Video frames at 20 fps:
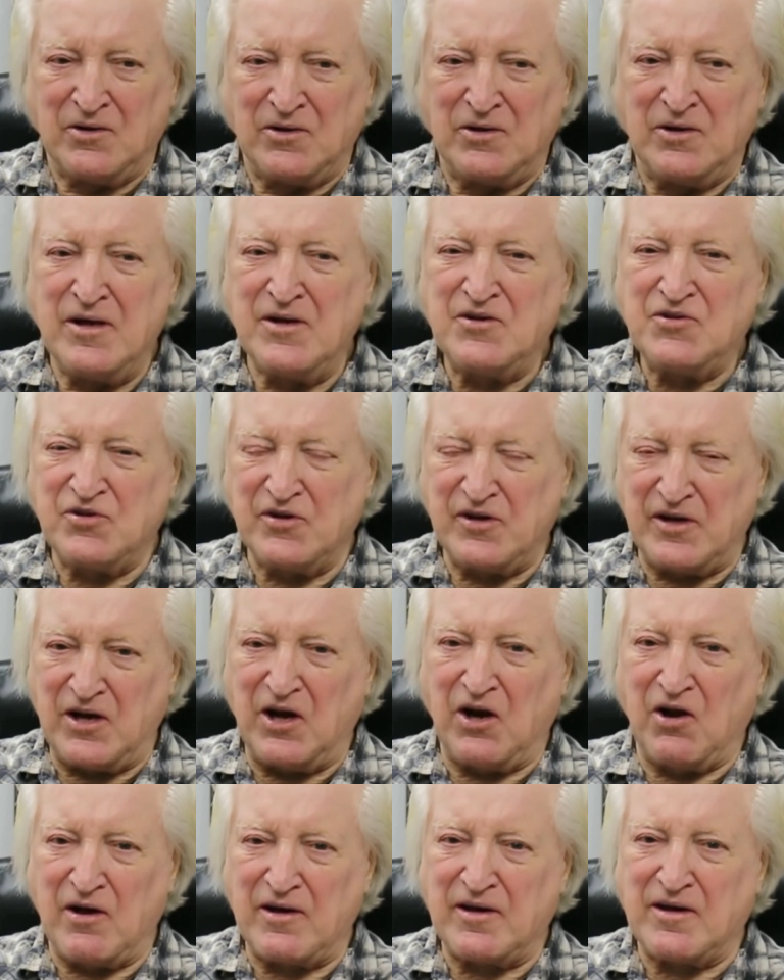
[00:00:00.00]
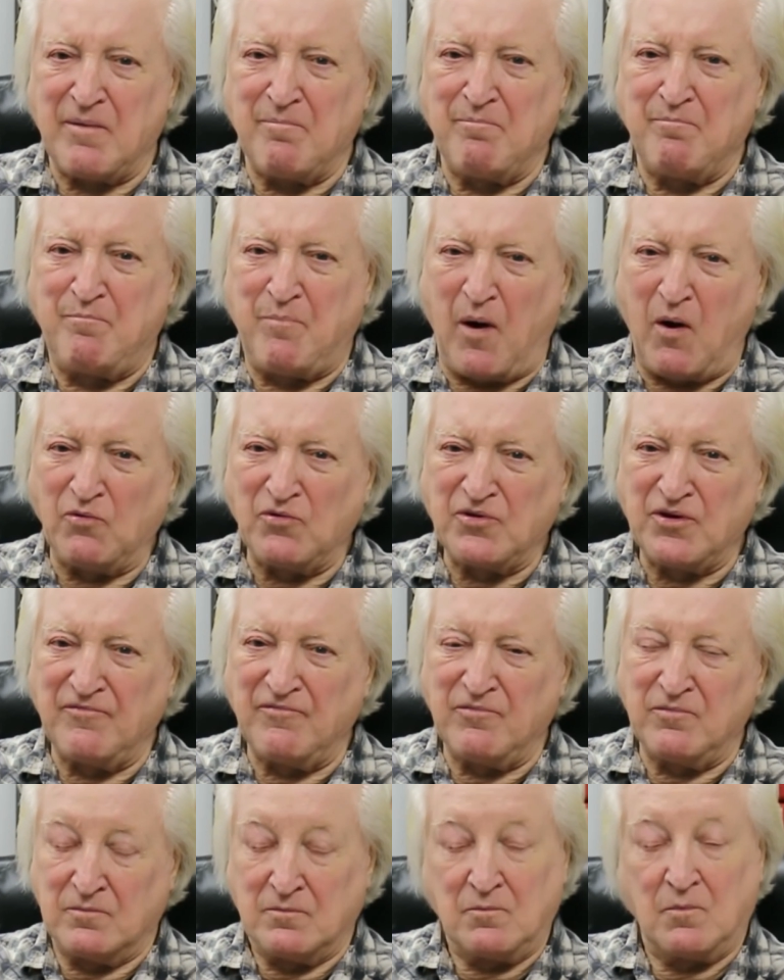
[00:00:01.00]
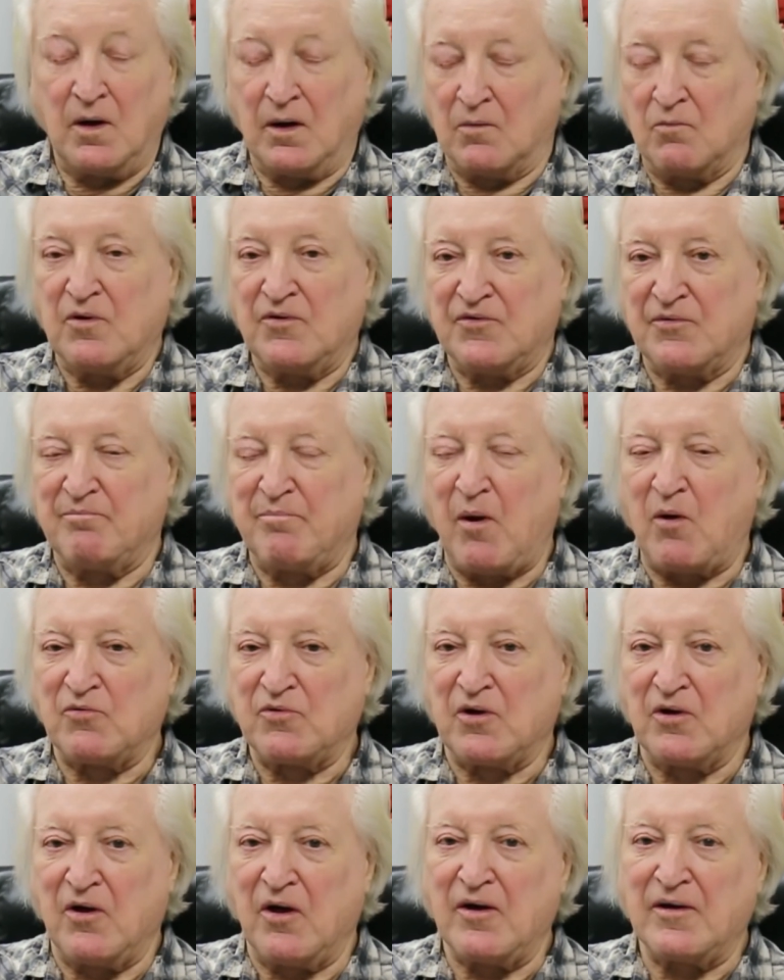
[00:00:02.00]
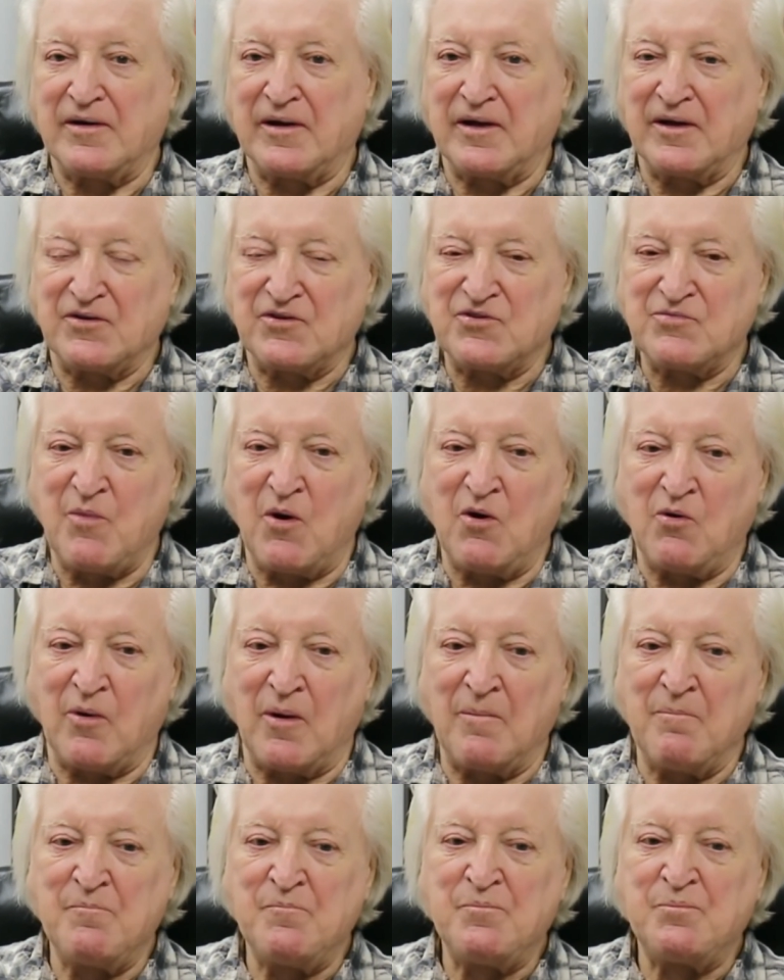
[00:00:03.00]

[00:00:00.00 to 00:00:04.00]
literally like a bolt of, well, it was a bolt of lightning, a small one.